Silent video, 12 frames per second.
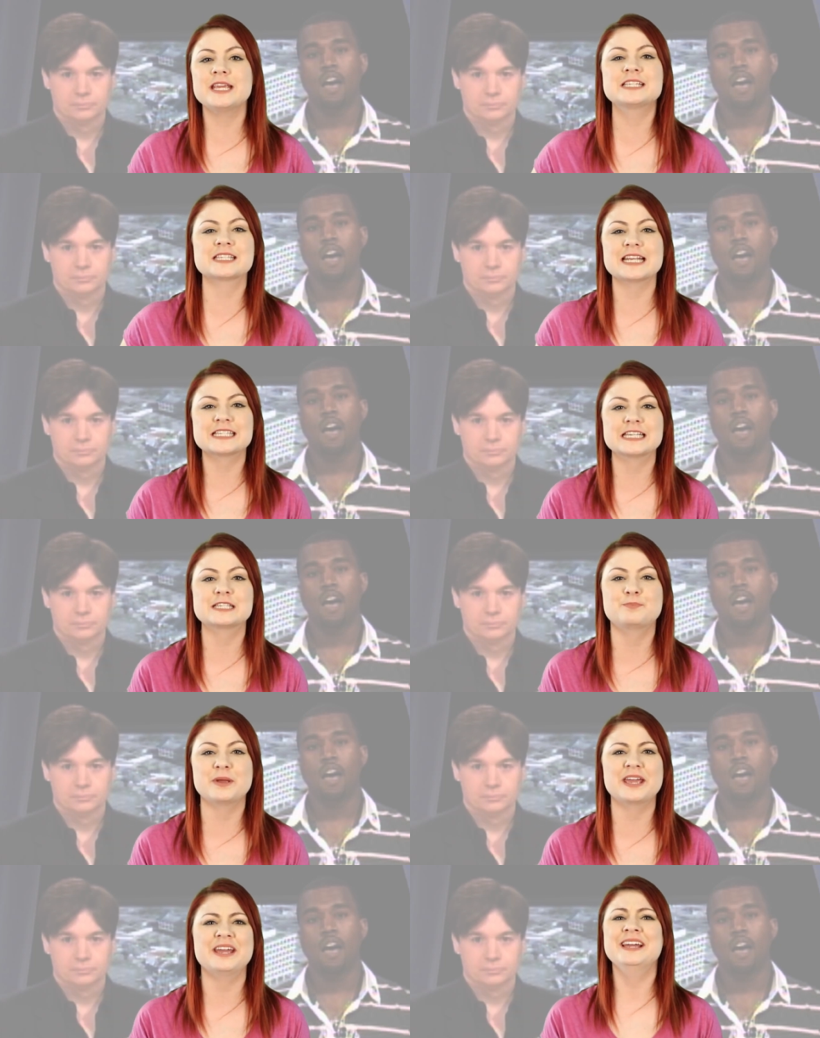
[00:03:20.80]
Speaker 1: he says his
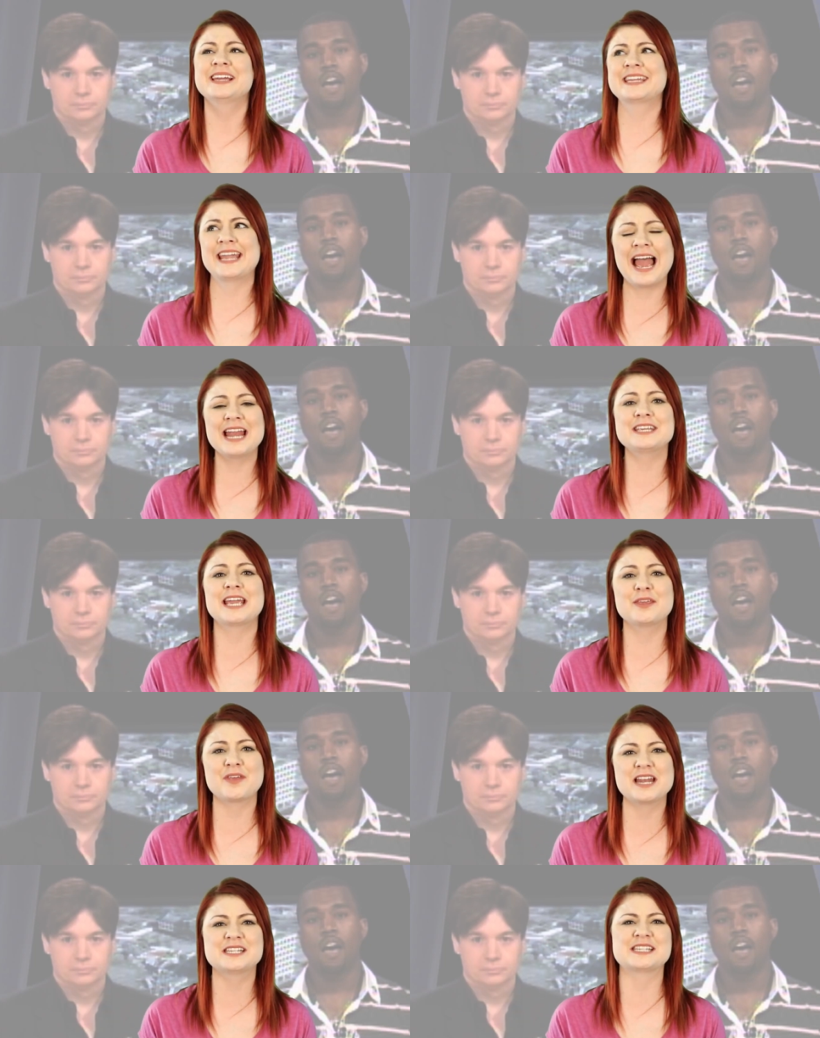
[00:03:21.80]
bit,
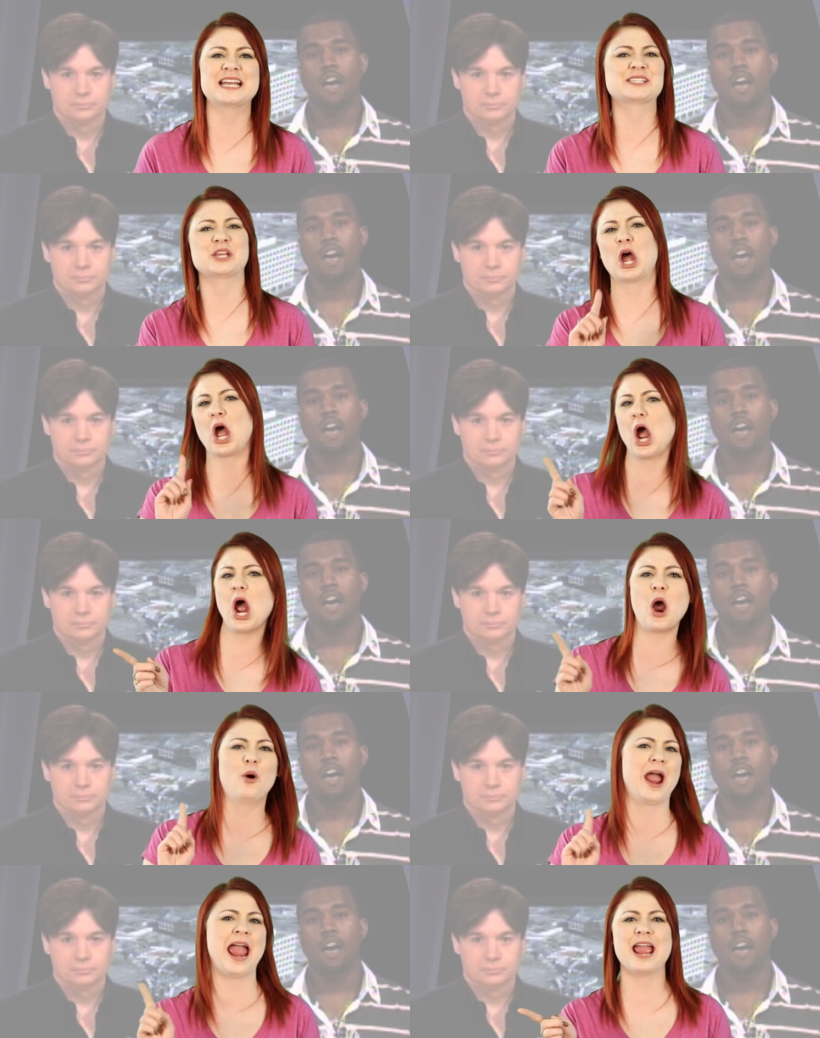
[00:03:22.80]
Kanye then says,
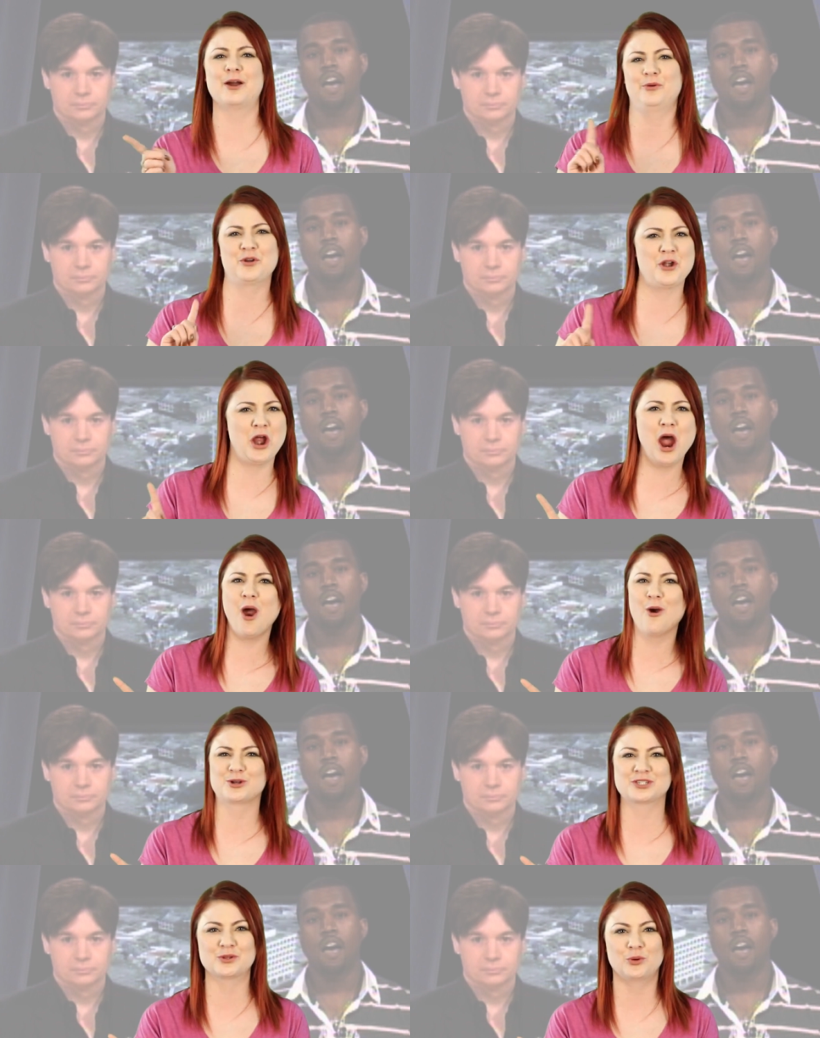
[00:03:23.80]
"Oh hell
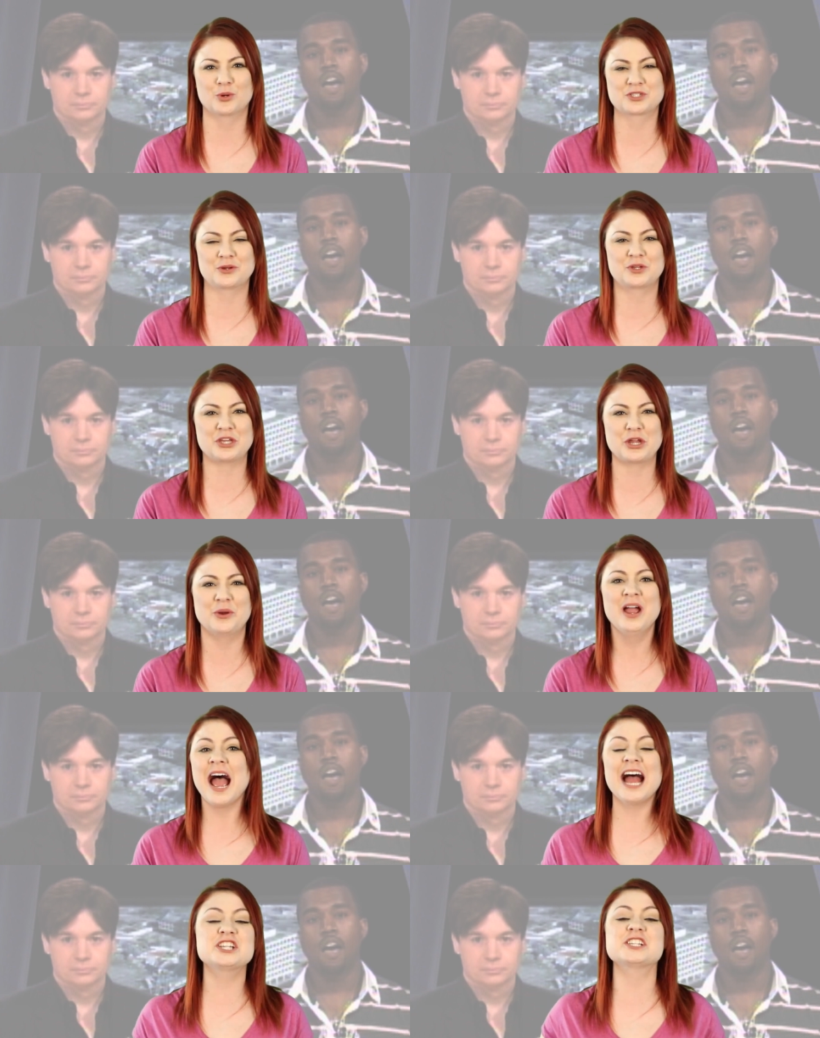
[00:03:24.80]
no" to the auto cue
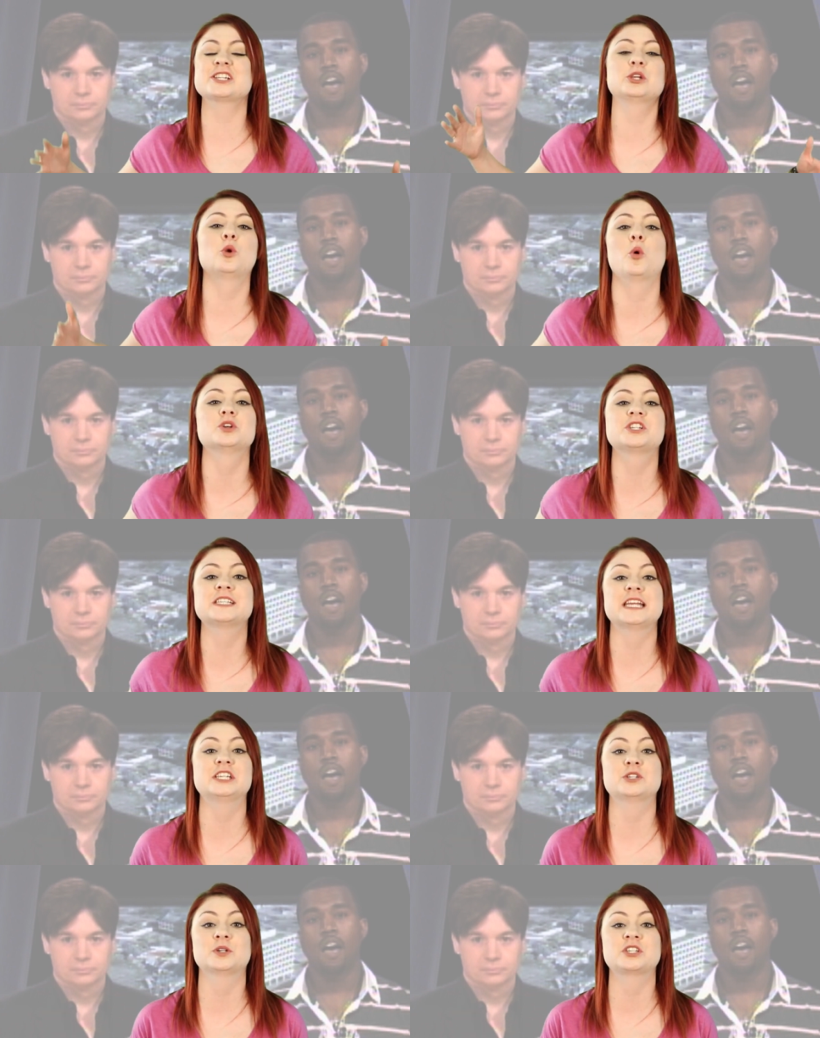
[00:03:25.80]
and just launches
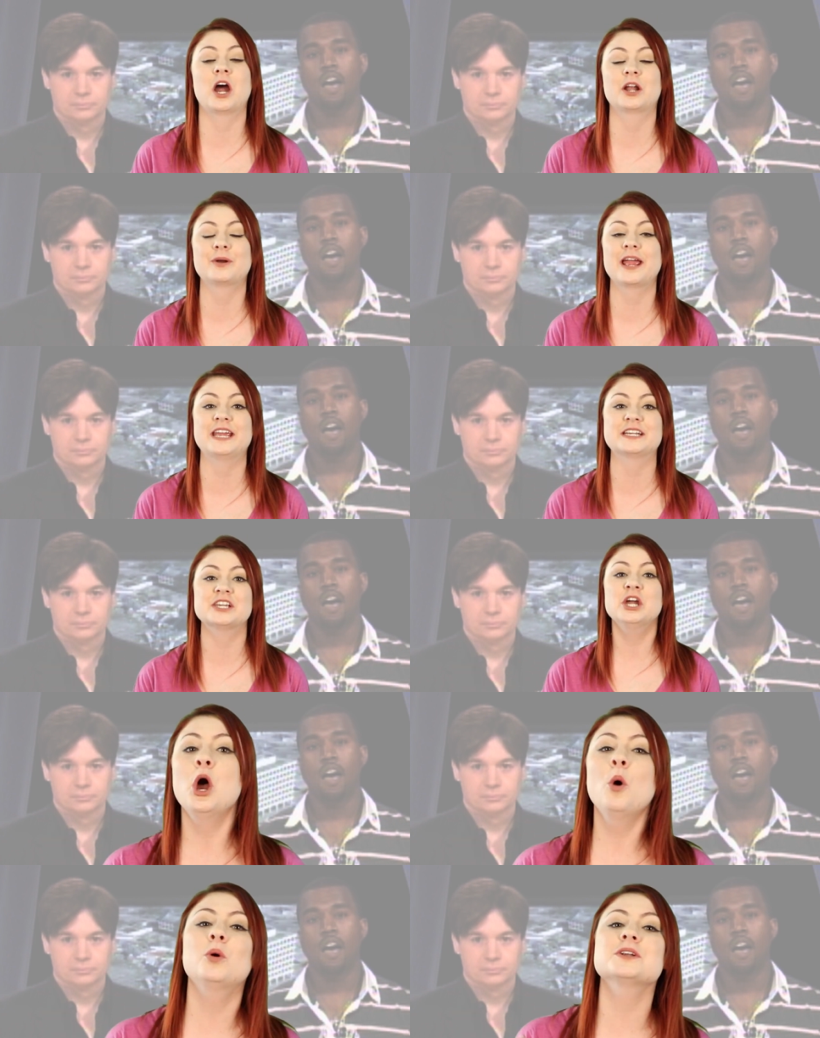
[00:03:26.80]
into a tirade.
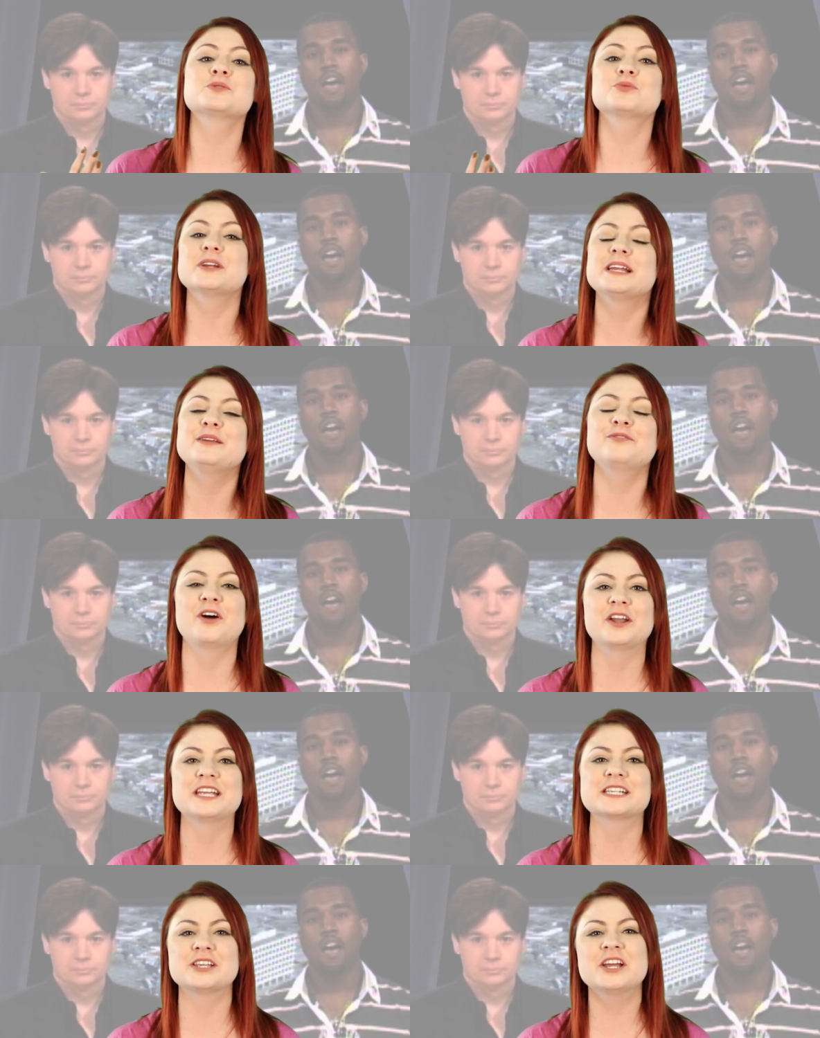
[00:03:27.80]
What's really
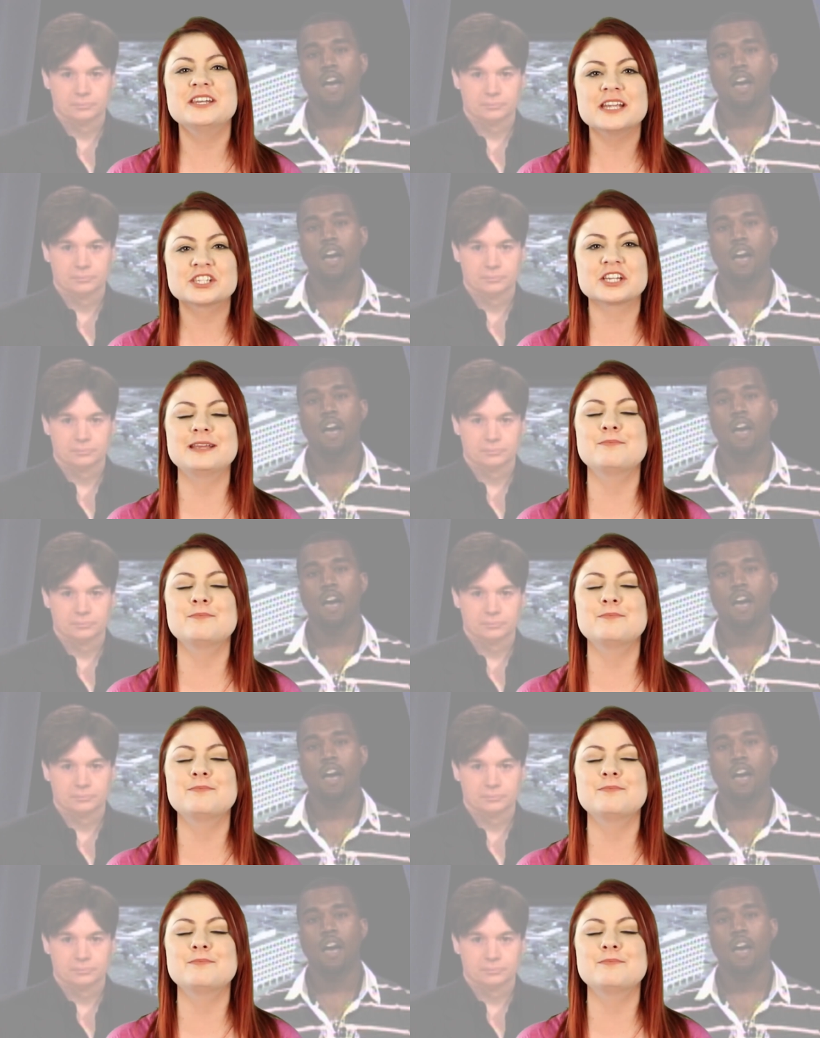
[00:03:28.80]
funny is that initially